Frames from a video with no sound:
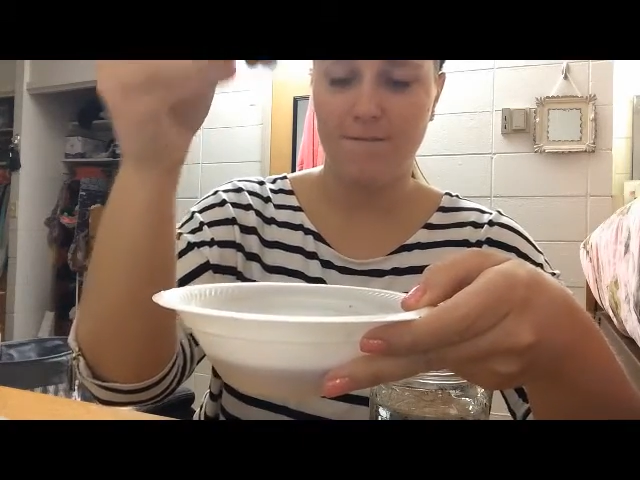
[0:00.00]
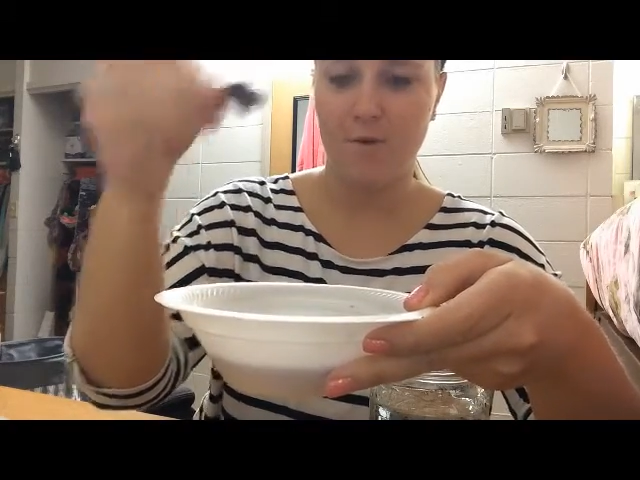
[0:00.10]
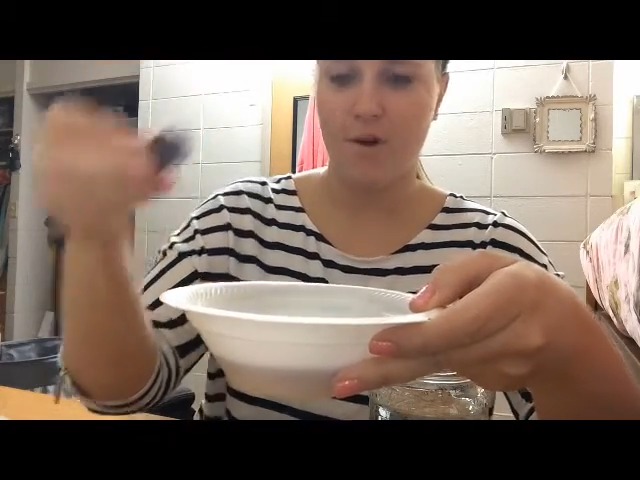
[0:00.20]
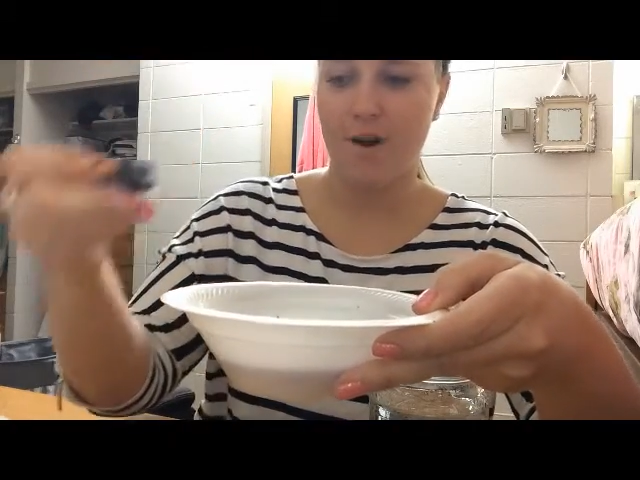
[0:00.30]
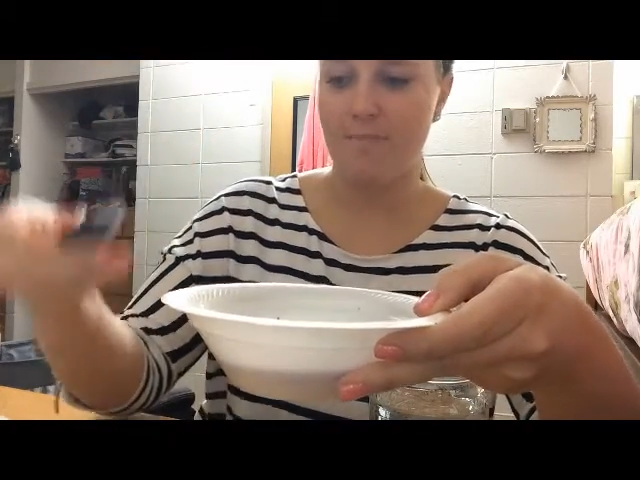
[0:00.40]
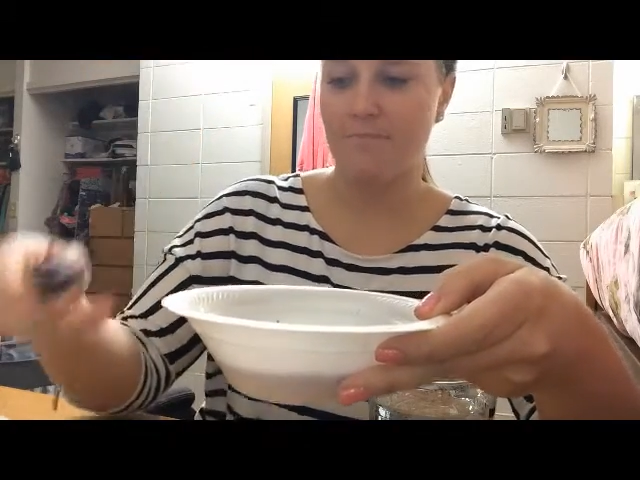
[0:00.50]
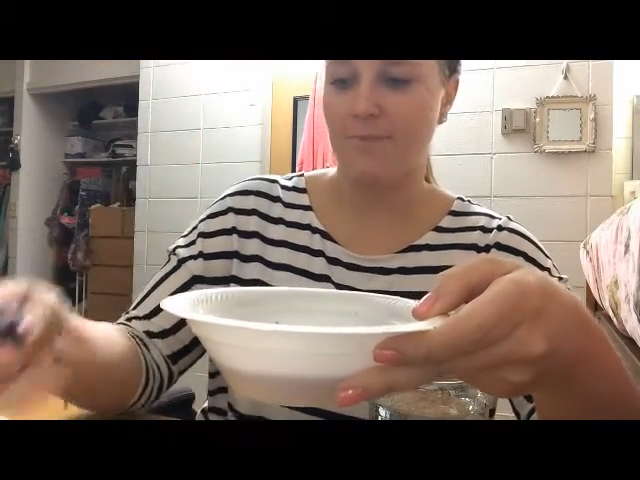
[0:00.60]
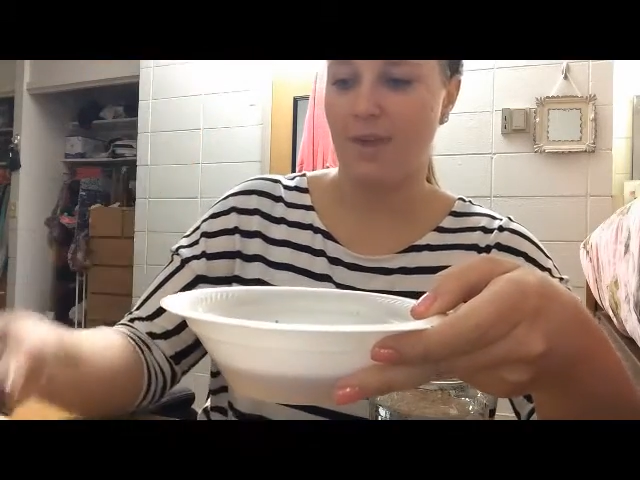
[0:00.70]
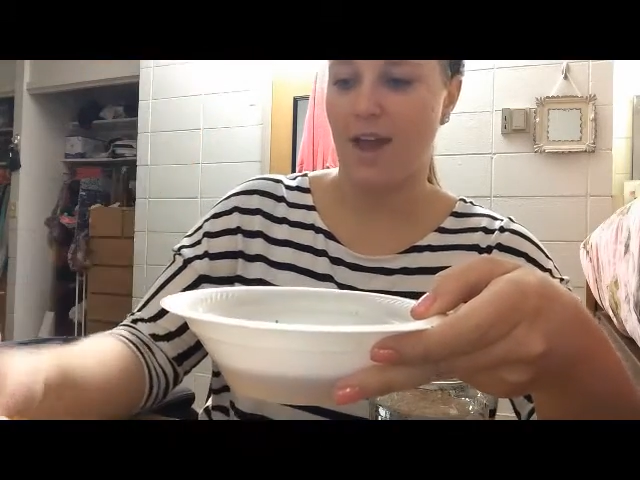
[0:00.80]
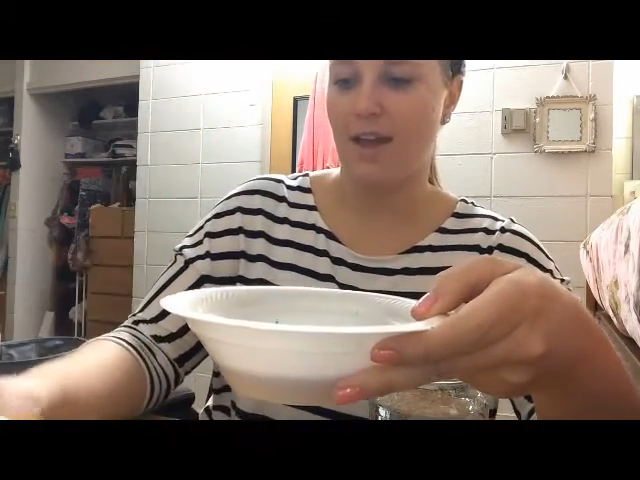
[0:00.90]
4.
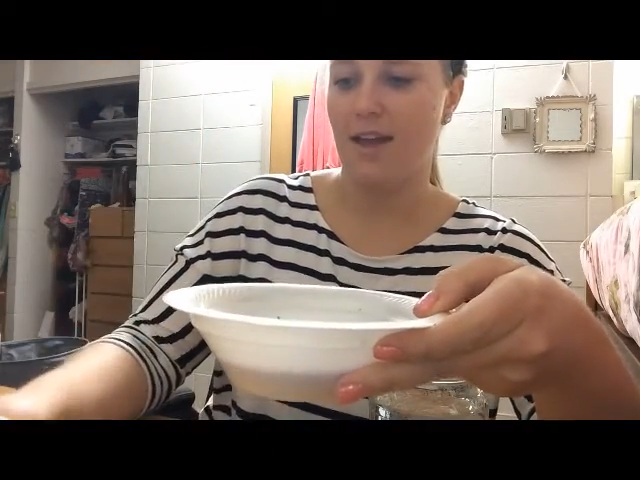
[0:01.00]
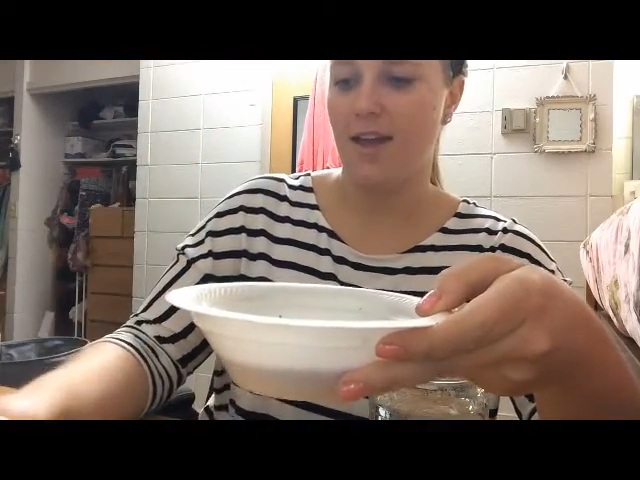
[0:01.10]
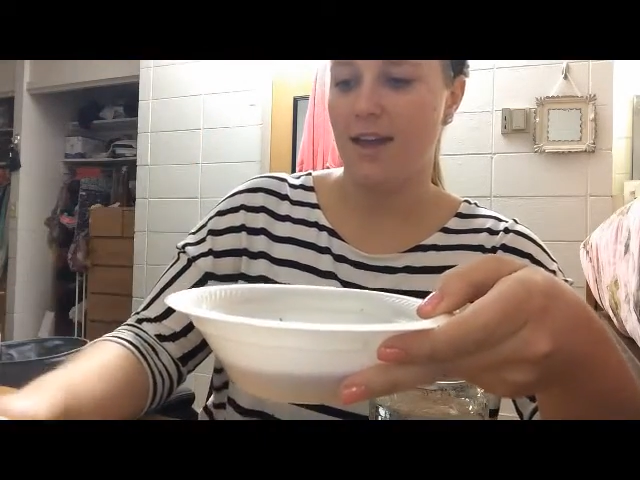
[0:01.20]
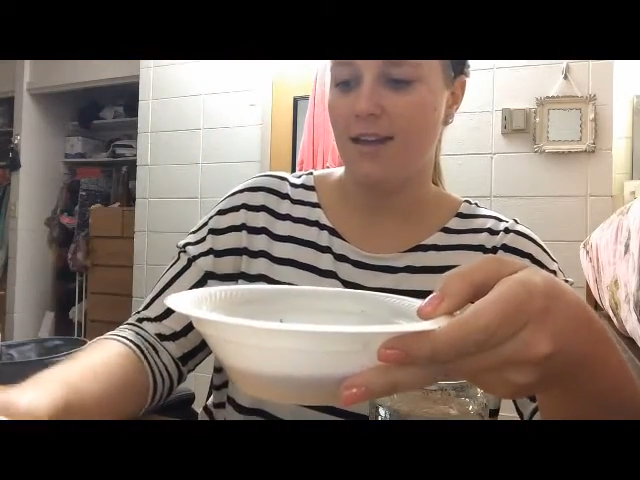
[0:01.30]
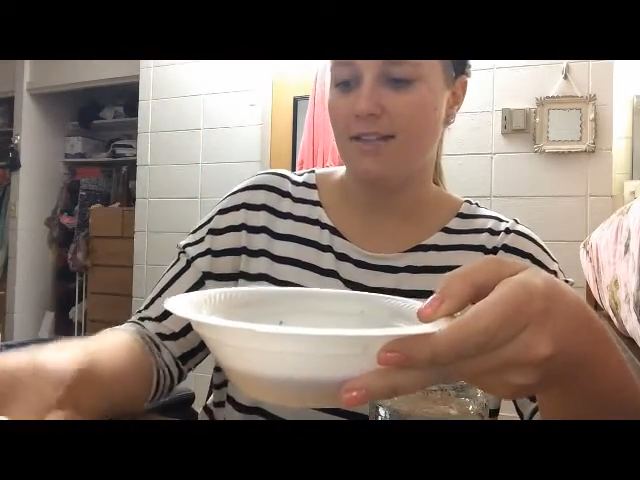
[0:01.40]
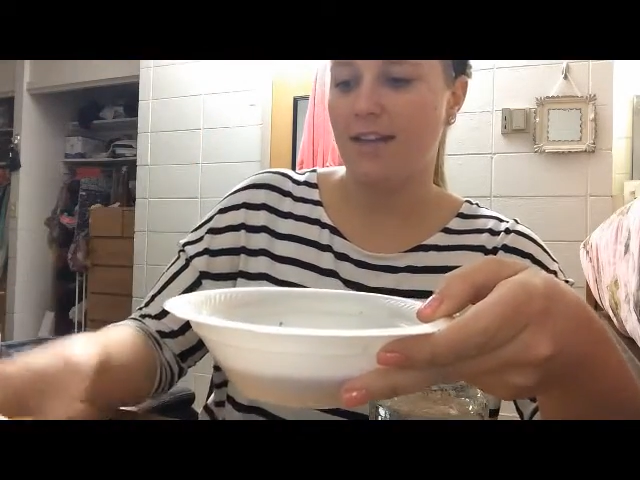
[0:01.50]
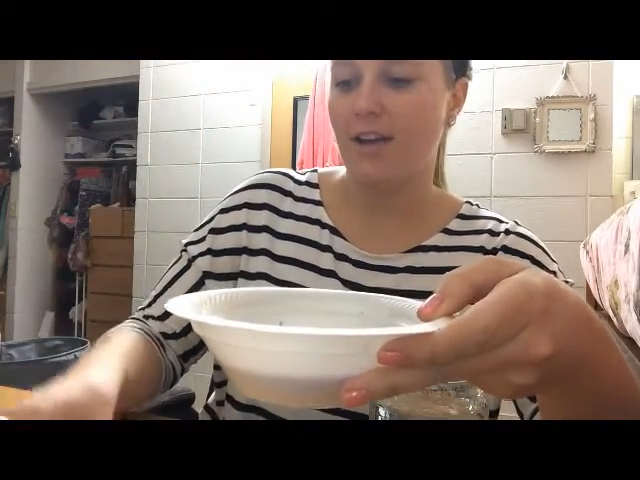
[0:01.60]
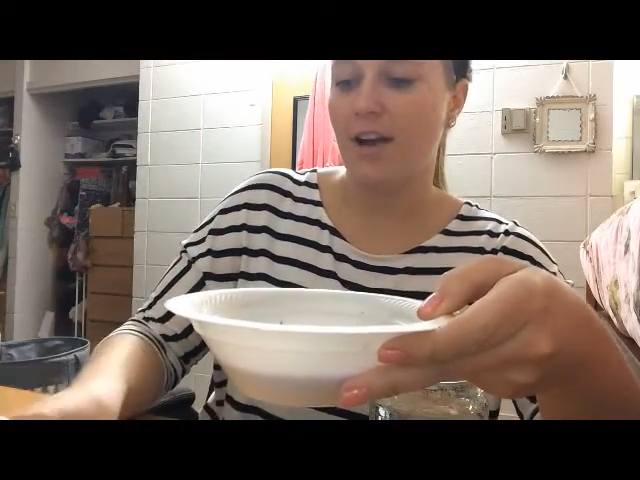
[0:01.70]
Okay. Take your